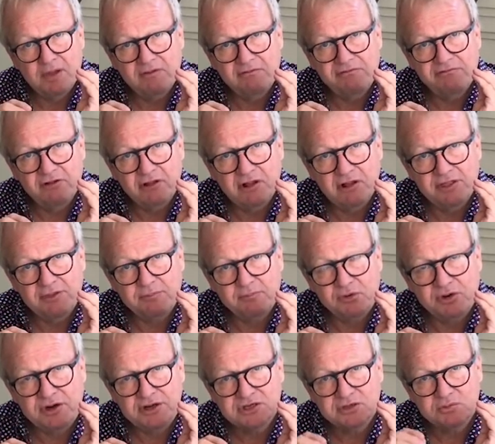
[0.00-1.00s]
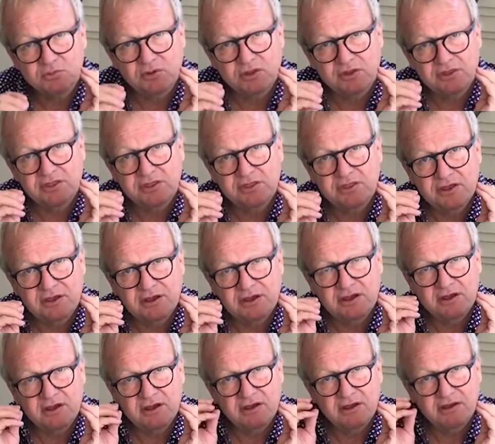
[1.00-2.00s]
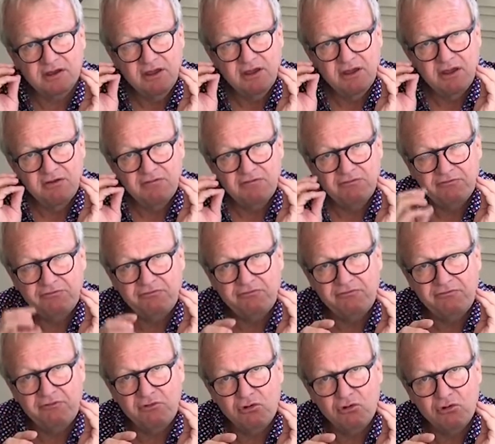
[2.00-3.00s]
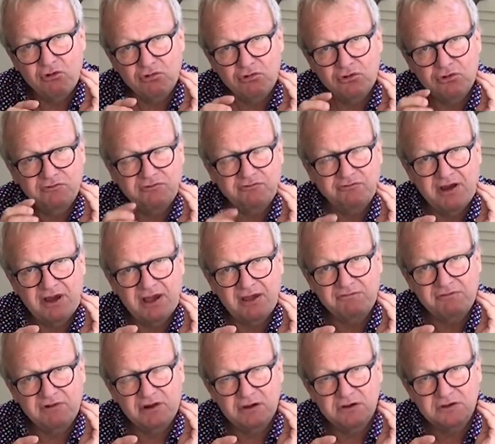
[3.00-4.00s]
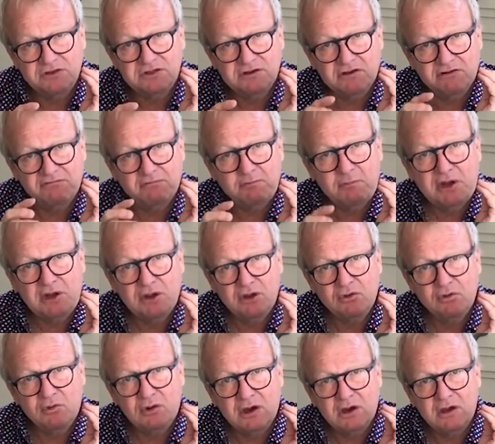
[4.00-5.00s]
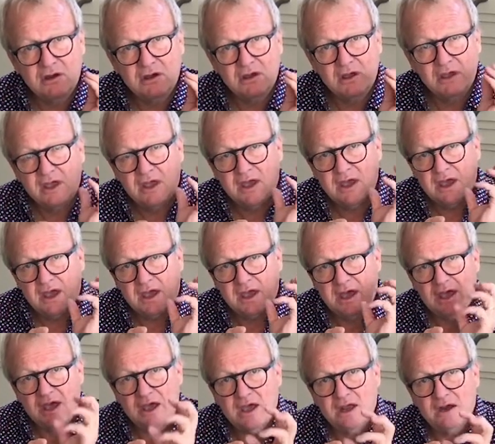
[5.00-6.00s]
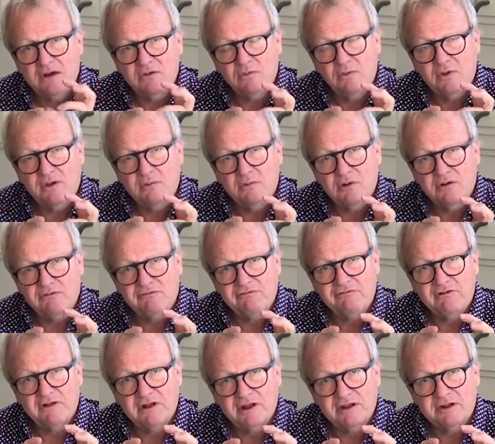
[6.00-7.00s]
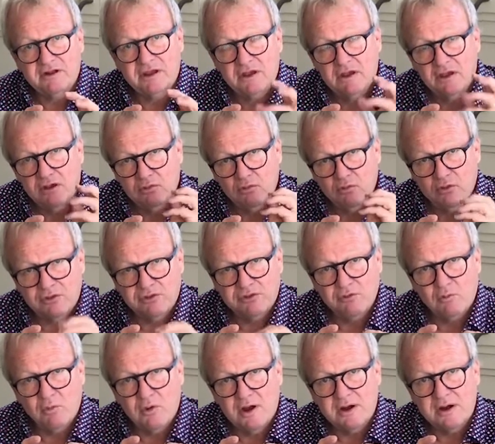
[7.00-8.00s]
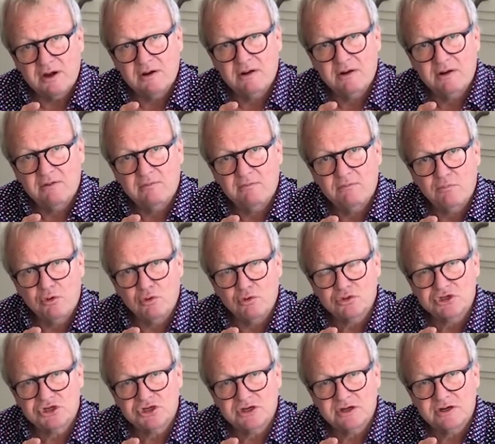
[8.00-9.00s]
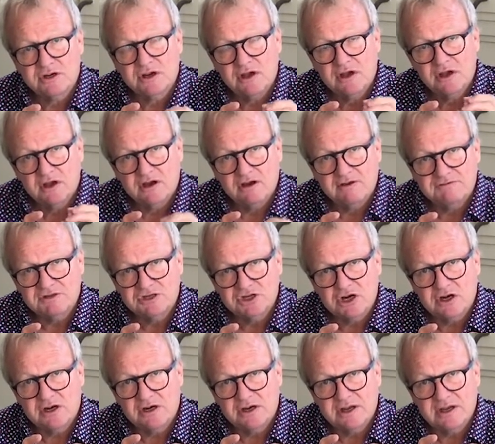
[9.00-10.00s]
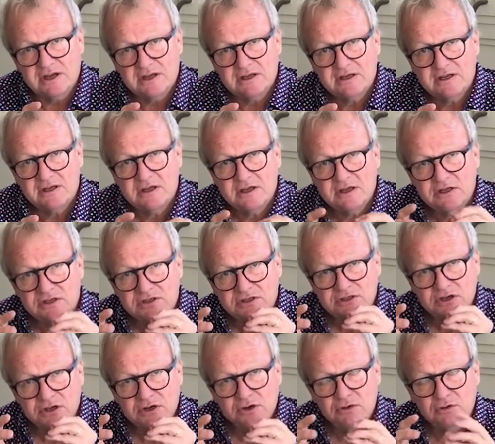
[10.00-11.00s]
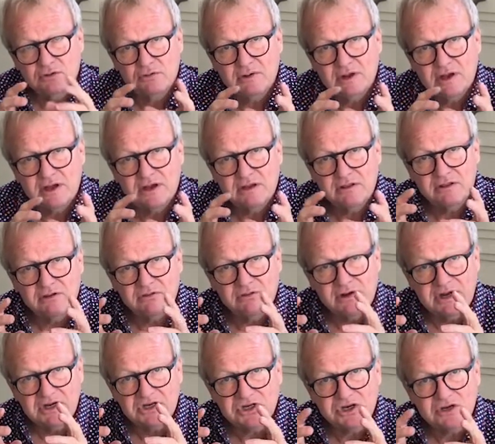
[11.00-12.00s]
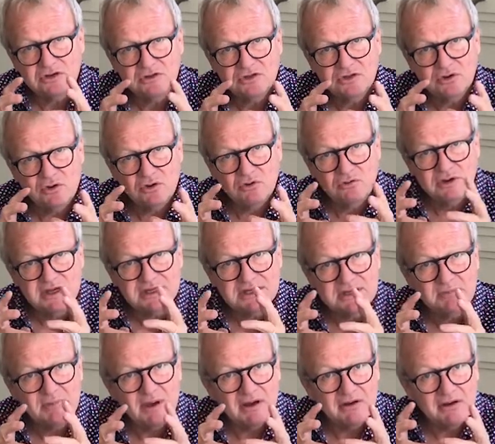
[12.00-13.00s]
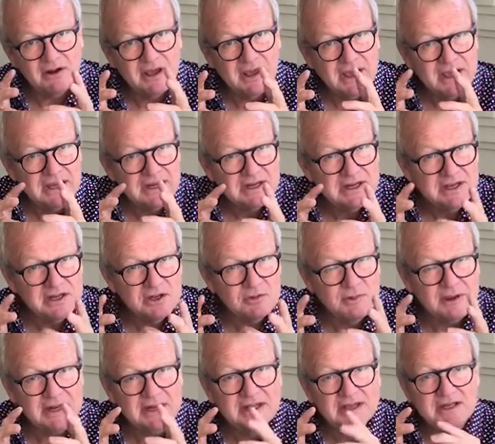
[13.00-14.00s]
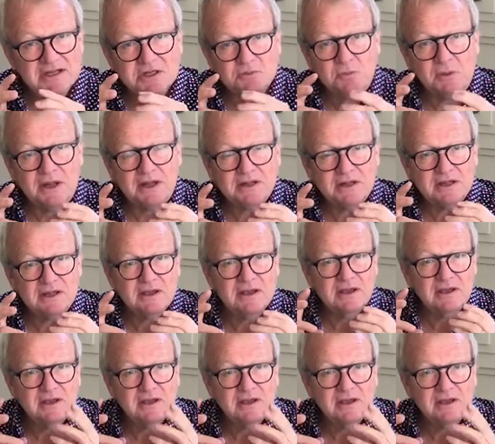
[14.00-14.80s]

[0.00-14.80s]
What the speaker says: fill the press with 4 to 5 loads of Pinot Noir, and we will fill it with one portion of Chardonnay. So the ratio is always about an 80-20 split